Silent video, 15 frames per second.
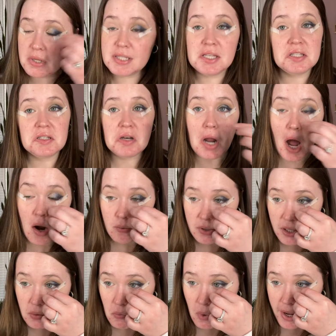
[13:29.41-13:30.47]
This is not
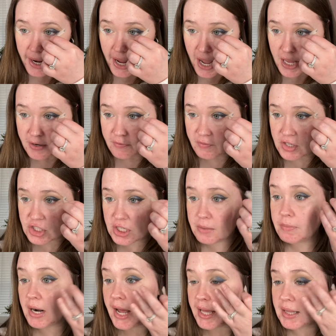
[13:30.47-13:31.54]
really what I had
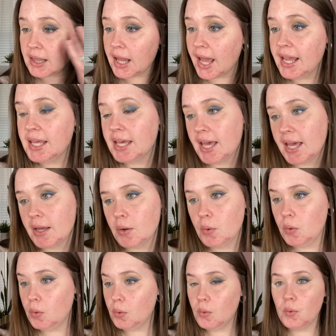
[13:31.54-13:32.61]
envisioned, but I like it.
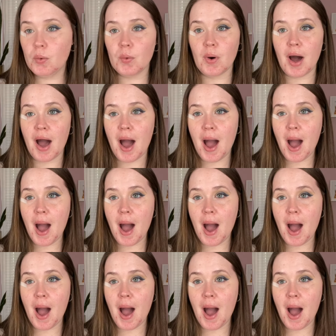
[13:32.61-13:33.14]
Ooh! I,